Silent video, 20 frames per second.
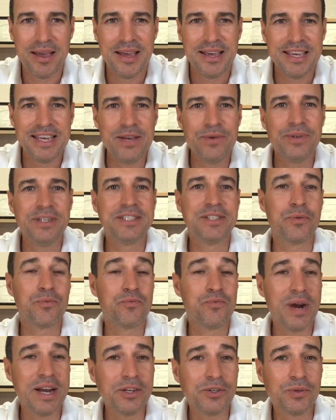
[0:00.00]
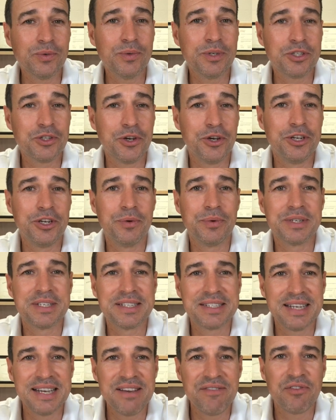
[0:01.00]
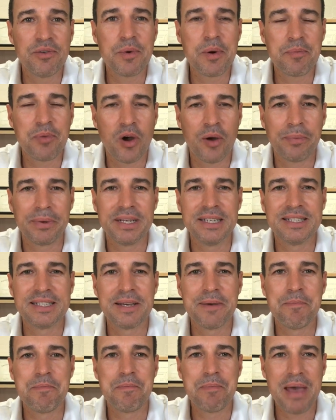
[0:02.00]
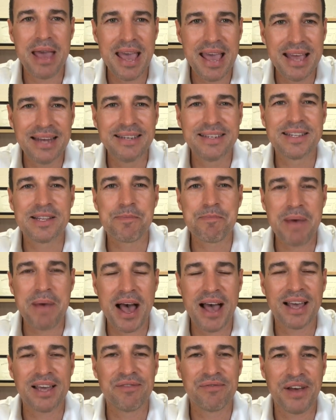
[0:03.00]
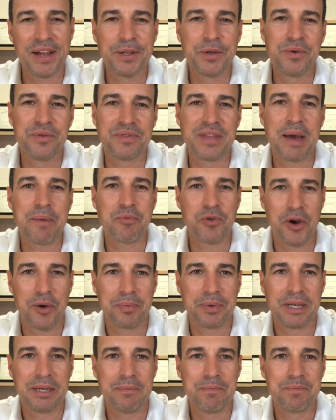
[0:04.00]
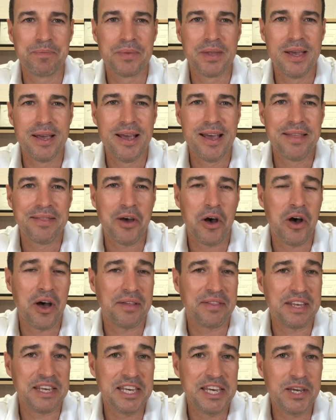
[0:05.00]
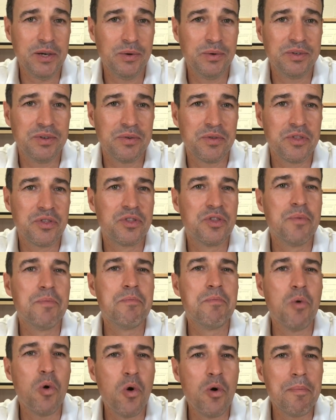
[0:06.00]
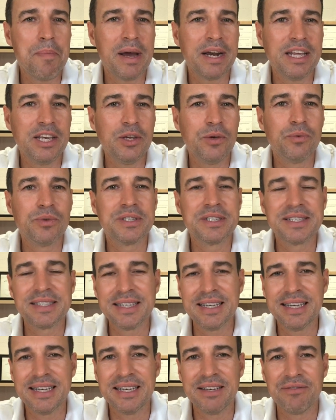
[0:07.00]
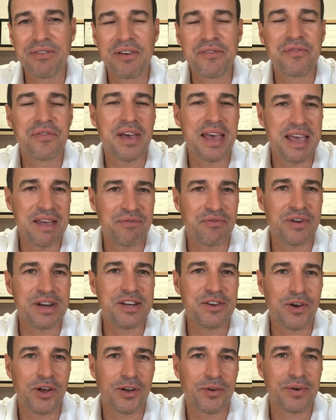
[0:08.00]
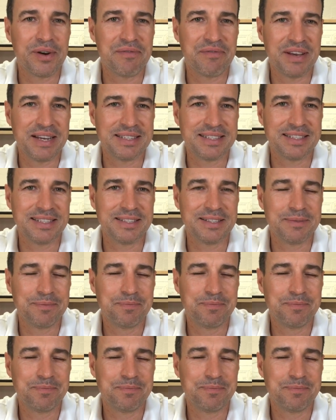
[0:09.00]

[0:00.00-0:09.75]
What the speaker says: Yield is the rental return you receive from a property as compared to the market value of that property. The higher the yield, the more money you receive for every dollar invested.